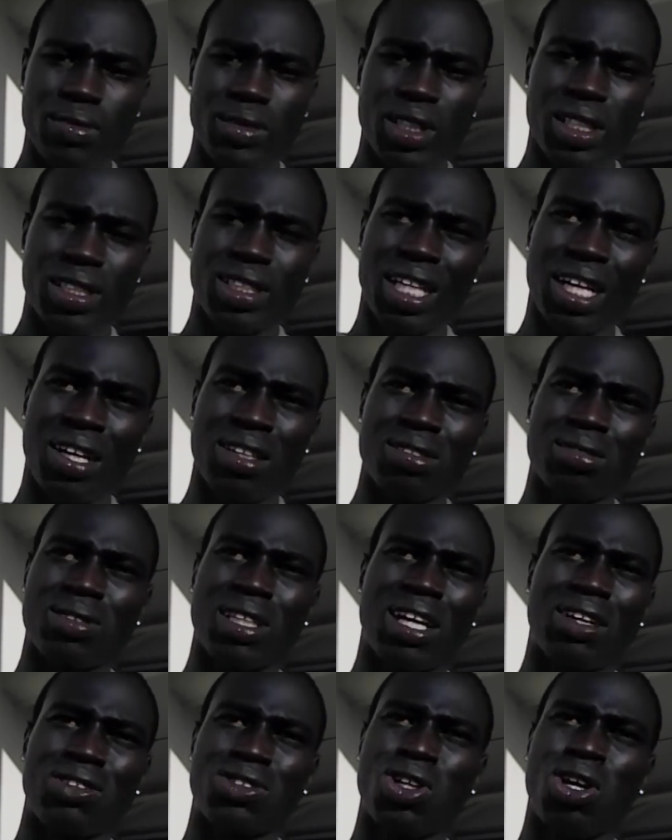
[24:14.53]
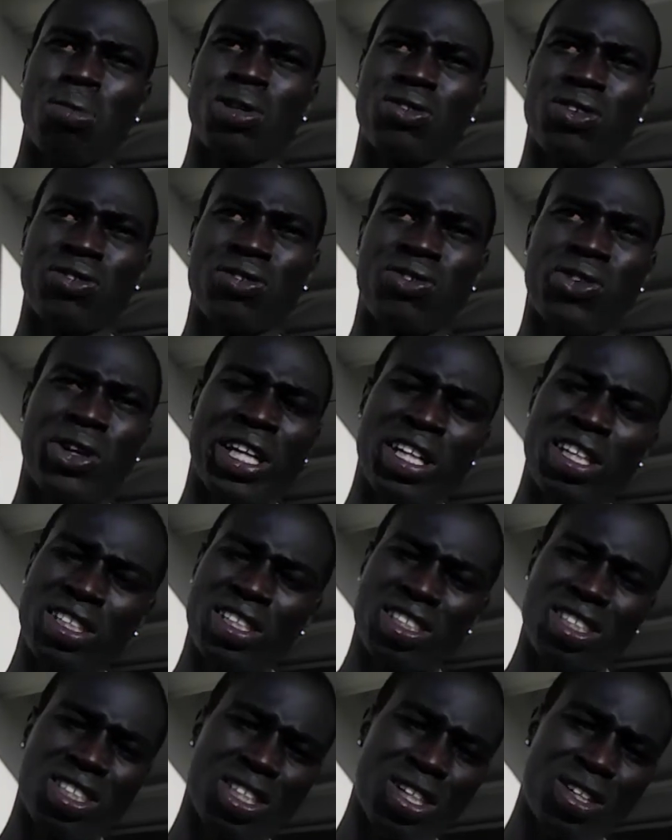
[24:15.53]
so I was I was homeless for four
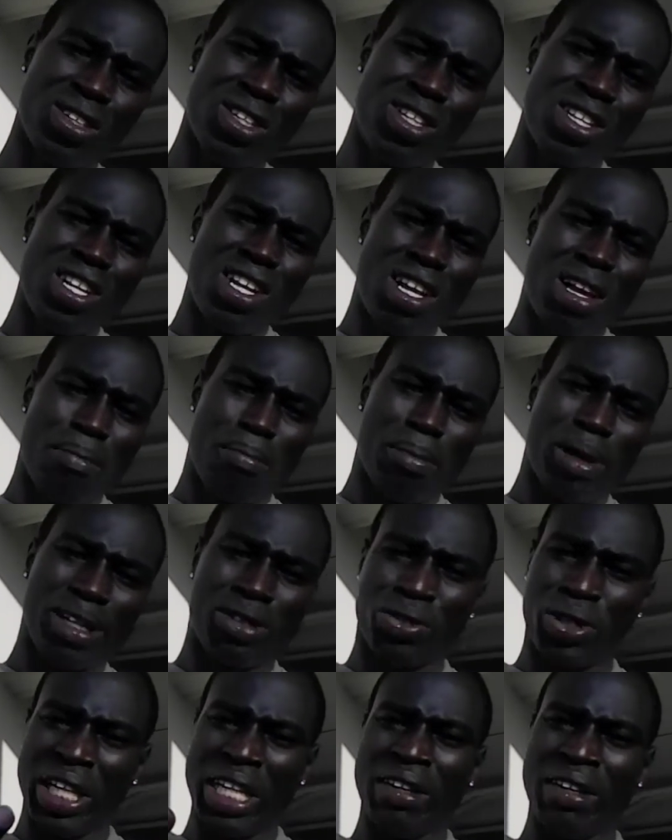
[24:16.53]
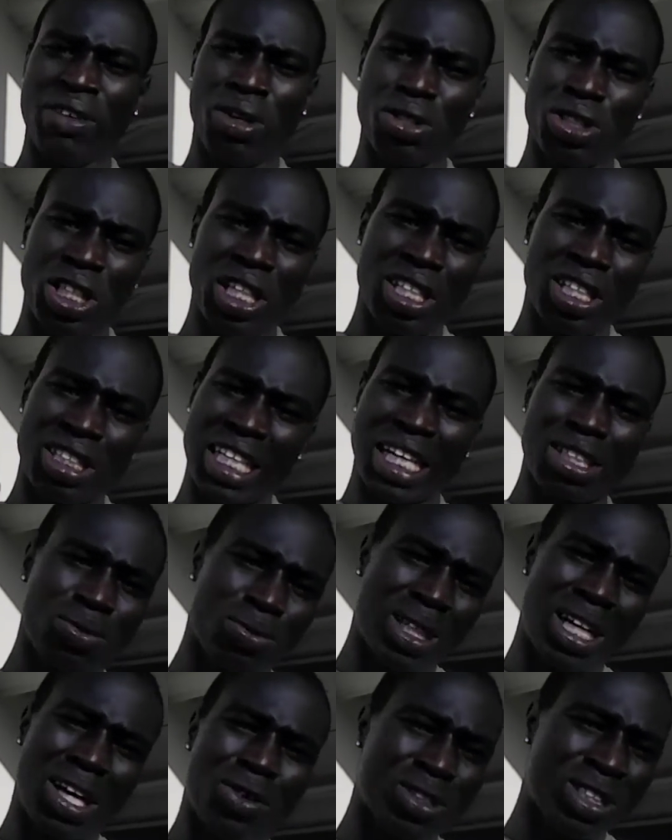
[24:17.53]
years, you know. But three of those years, that's
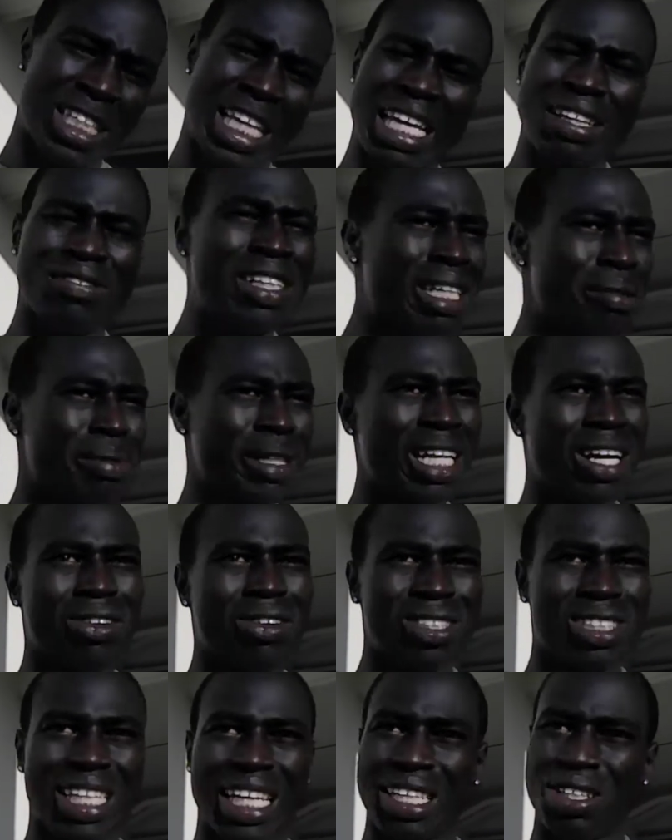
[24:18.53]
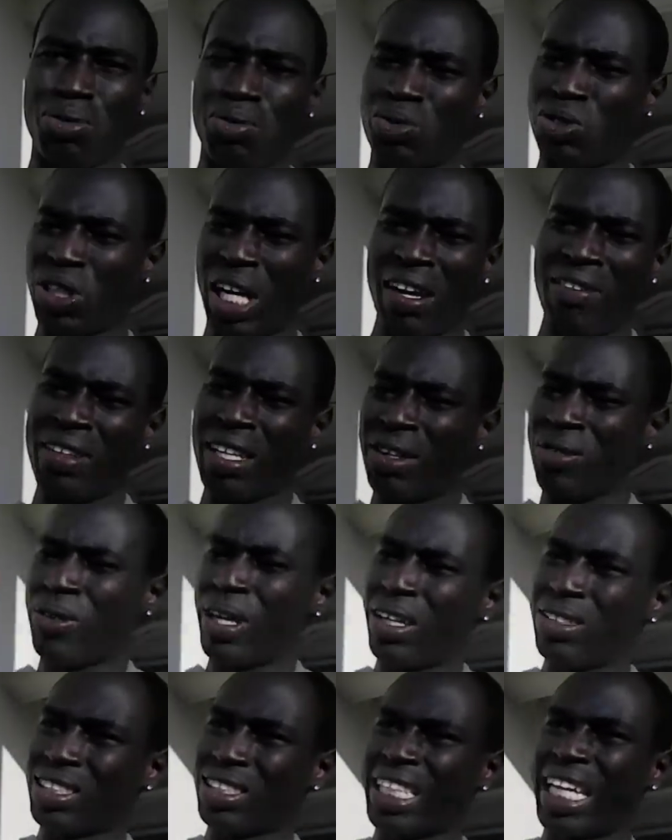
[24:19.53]
when I was gave up, and I was like traveling
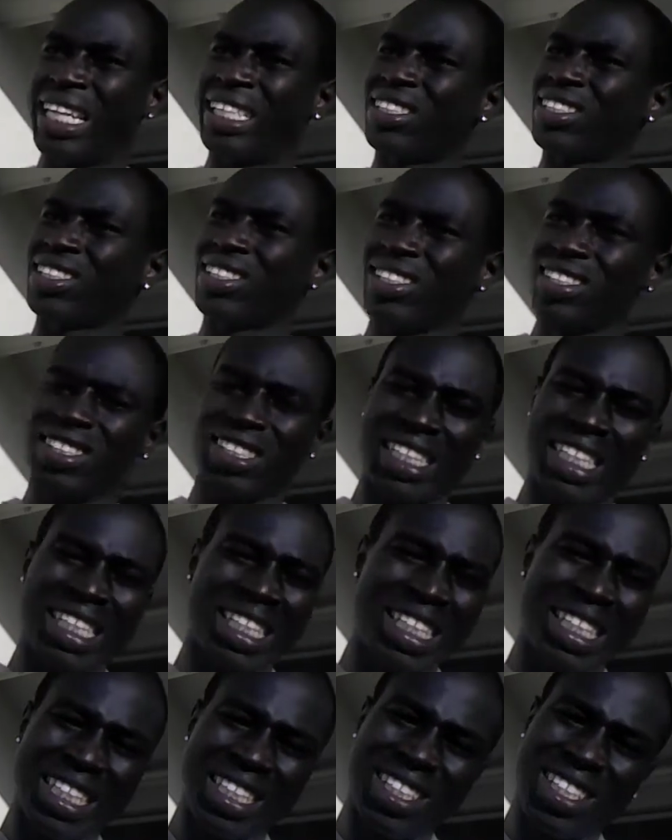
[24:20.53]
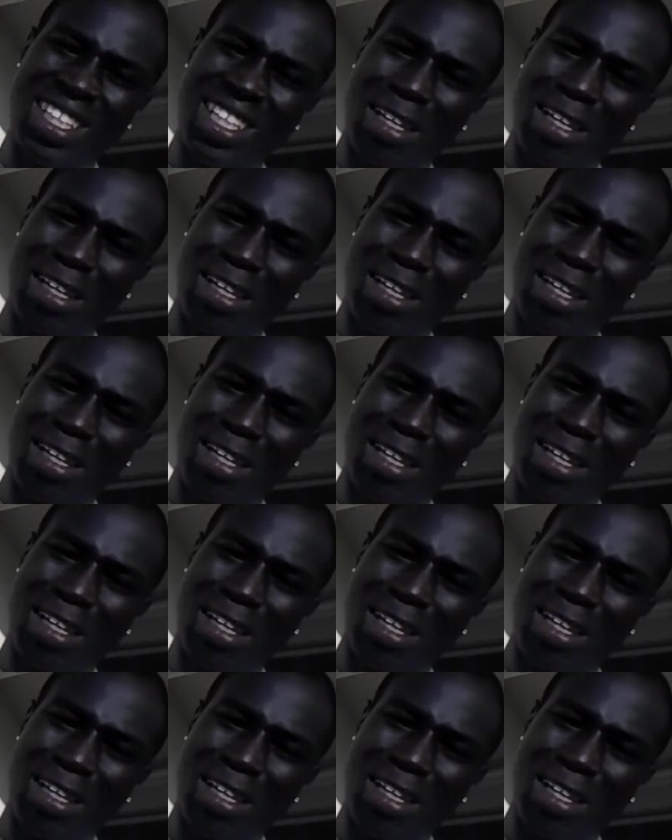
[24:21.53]
around states, stealing,